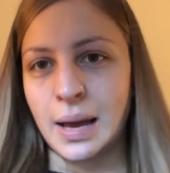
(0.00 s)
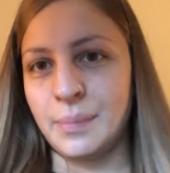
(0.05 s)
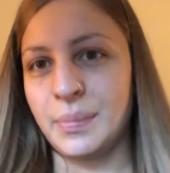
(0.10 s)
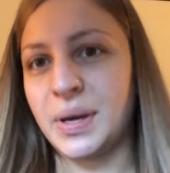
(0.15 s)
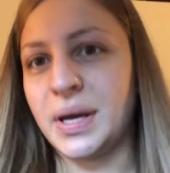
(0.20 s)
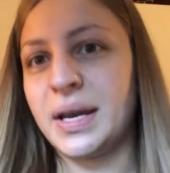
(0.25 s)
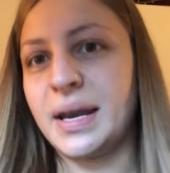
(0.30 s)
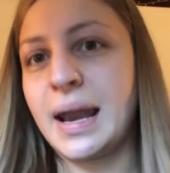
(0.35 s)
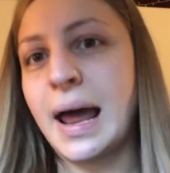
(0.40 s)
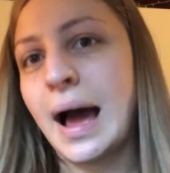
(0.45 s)

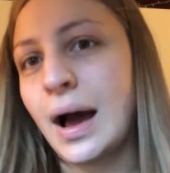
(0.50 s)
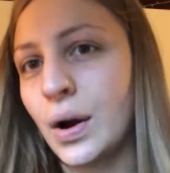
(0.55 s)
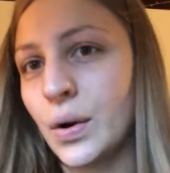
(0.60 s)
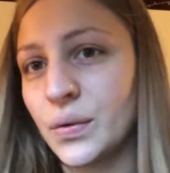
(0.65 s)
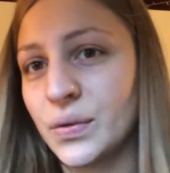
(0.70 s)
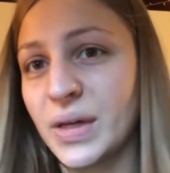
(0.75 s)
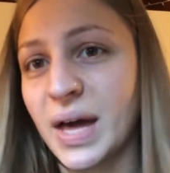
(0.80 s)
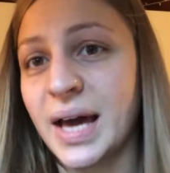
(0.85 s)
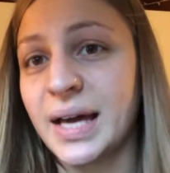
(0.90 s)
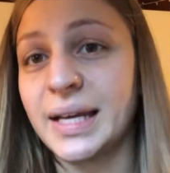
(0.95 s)
But
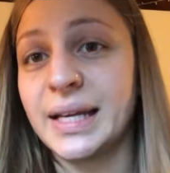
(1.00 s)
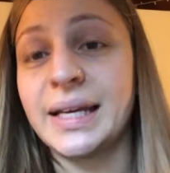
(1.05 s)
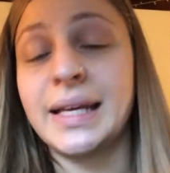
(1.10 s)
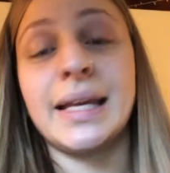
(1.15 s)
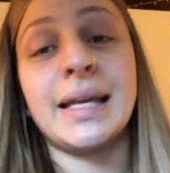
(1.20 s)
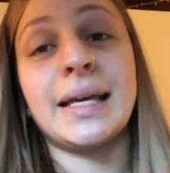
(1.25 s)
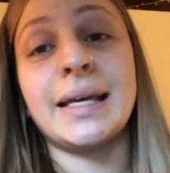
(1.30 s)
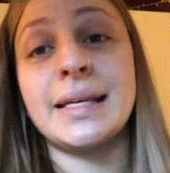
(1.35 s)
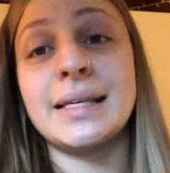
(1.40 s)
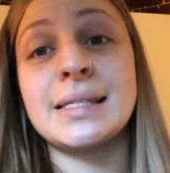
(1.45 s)
now that
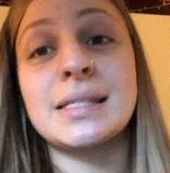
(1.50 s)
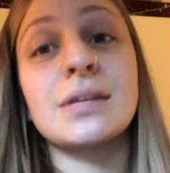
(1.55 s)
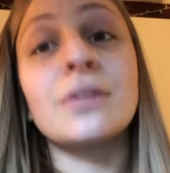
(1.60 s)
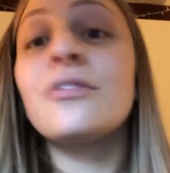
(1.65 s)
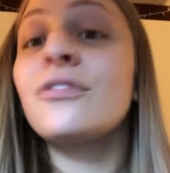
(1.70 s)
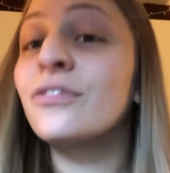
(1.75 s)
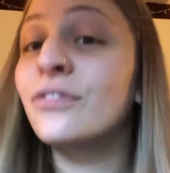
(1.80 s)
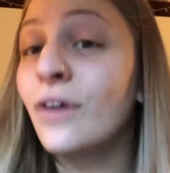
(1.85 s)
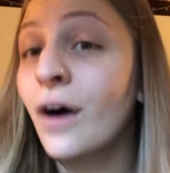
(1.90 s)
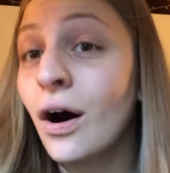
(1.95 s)
it is
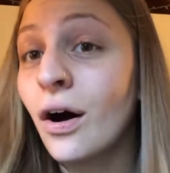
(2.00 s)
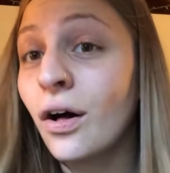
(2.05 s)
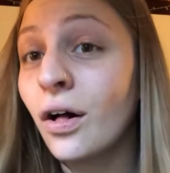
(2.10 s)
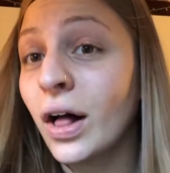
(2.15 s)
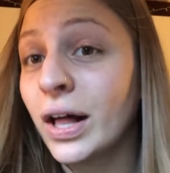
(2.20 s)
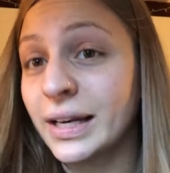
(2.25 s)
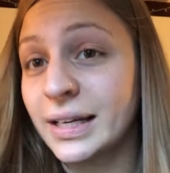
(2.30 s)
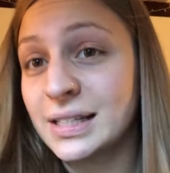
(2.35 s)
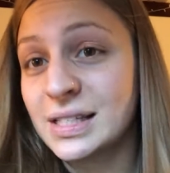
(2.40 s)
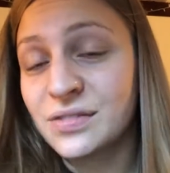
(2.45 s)

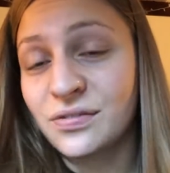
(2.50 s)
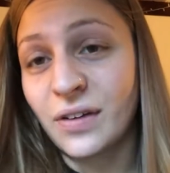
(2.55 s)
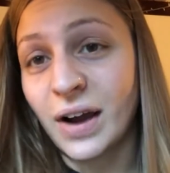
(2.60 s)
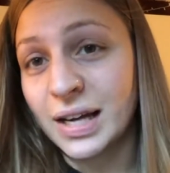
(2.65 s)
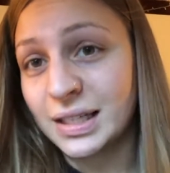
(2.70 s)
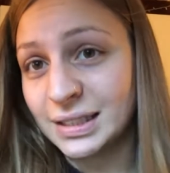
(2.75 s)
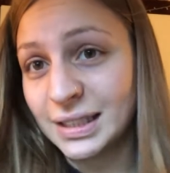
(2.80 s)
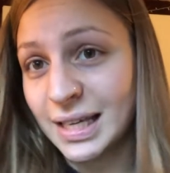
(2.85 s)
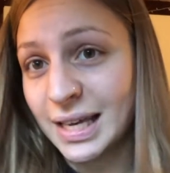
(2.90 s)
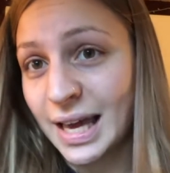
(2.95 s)
fall and it's
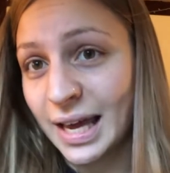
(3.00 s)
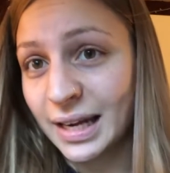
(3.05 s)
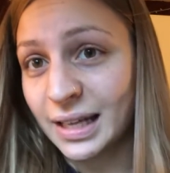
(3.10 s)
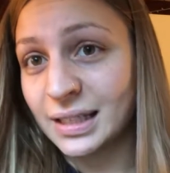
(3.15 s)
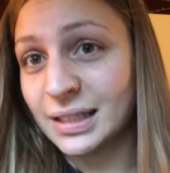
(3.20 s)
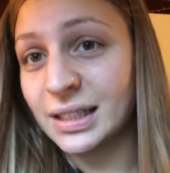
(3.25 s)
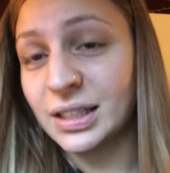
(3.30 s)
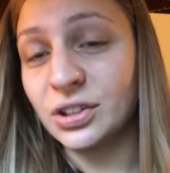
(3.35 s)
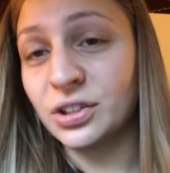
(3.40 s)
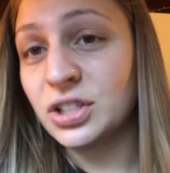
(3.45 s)
finally
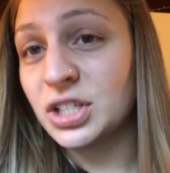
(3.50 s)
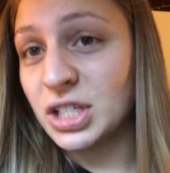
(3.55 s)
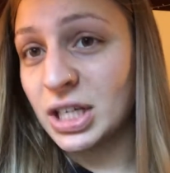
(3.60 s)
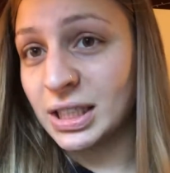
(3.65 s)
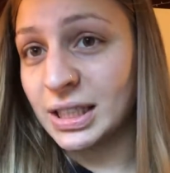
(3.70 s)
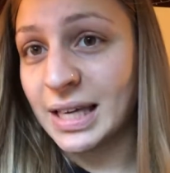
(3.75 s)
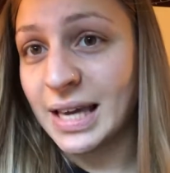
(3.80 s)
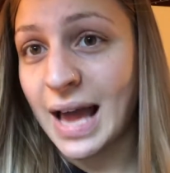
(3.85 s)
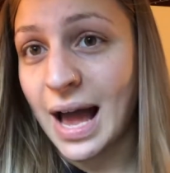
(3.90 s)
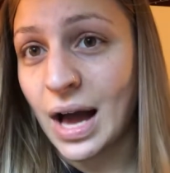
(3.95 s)
getting a little
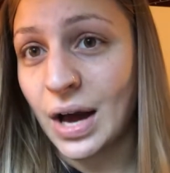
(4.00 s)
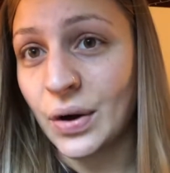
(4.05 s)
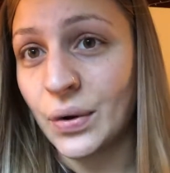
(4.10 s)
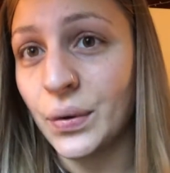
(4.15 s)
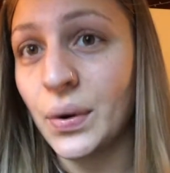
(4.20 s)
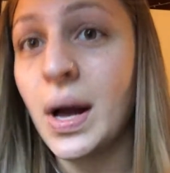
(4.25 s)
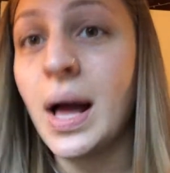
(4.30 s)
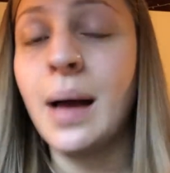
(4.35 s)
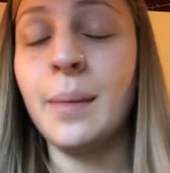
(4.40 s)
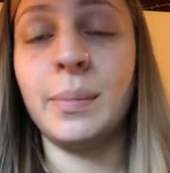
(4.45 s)
chilly
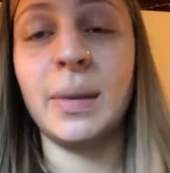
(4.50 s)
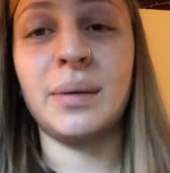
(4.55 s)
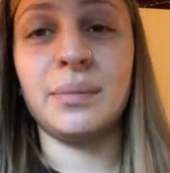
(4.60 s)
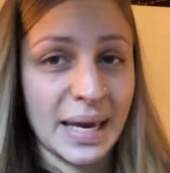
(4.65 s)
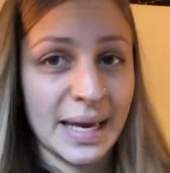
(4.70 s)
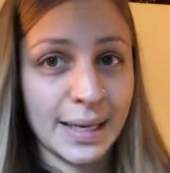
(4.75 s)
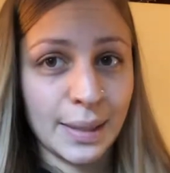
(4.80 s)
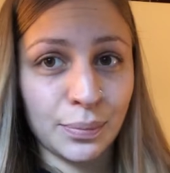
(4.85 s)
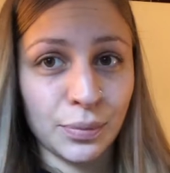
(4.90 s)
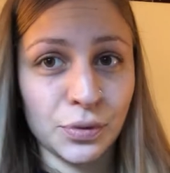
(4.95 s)
out, my
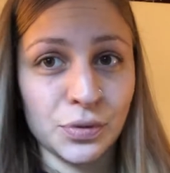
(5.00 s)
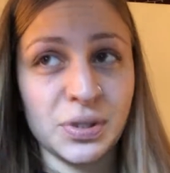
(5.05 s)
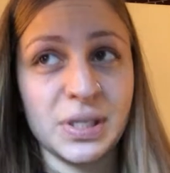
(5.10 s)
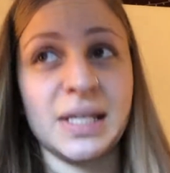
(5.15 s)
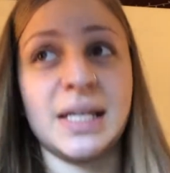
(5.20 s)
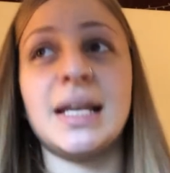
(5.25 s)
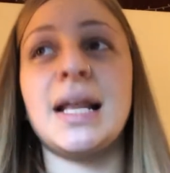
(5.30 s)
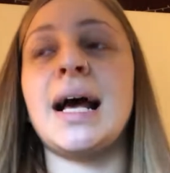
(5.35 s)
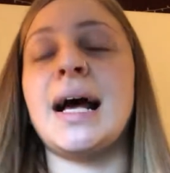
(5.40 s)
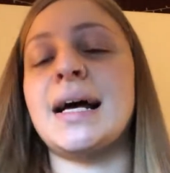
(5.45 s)
makeup
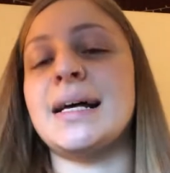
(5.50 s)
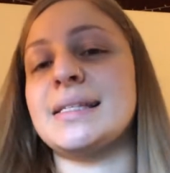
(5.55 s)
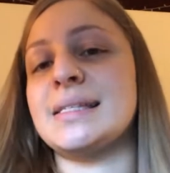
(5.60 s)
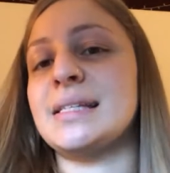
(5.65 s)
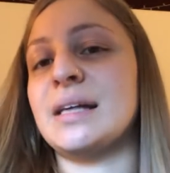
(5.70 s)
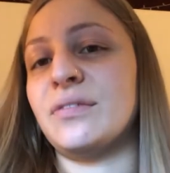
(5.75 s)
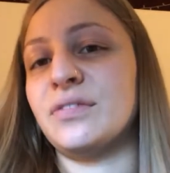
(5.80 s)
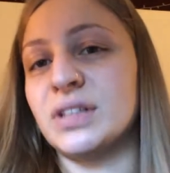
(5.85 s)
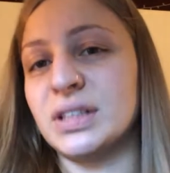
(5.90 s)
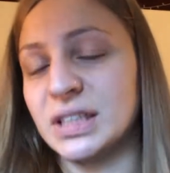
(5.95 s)
routine
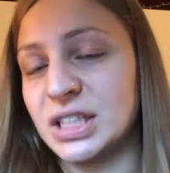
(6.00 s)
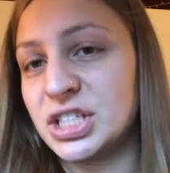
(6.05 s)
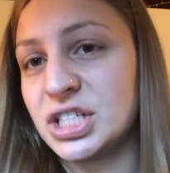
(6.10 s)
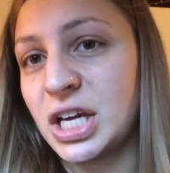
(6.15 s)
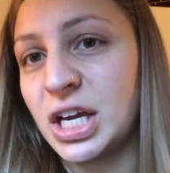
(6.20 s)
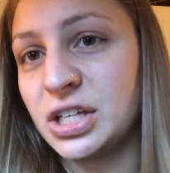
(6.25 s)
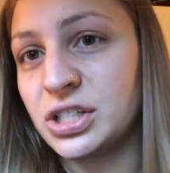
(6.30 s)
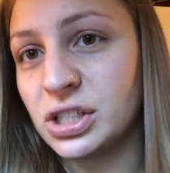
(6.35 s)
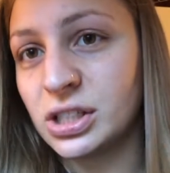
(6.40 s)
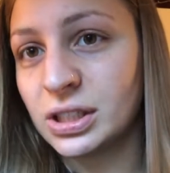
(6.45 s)
has definitely
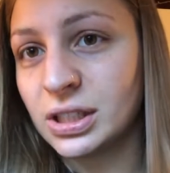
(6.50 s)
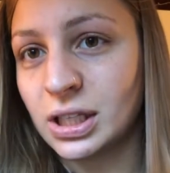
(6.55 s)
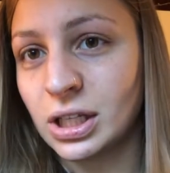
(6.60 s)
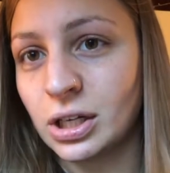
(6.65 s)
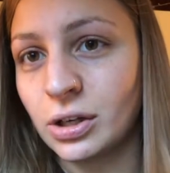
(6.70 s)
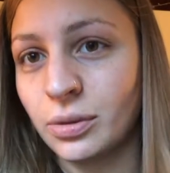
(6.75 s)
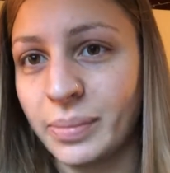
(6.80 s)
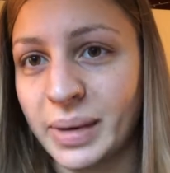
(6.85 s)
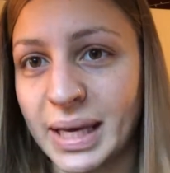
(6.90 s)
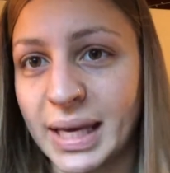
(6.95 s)
changed a
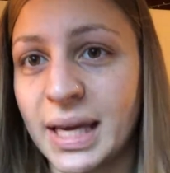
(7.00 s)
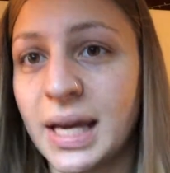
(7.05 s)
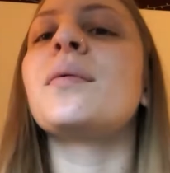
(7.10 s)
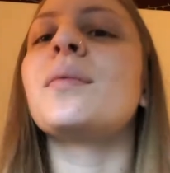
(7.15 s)
little bit.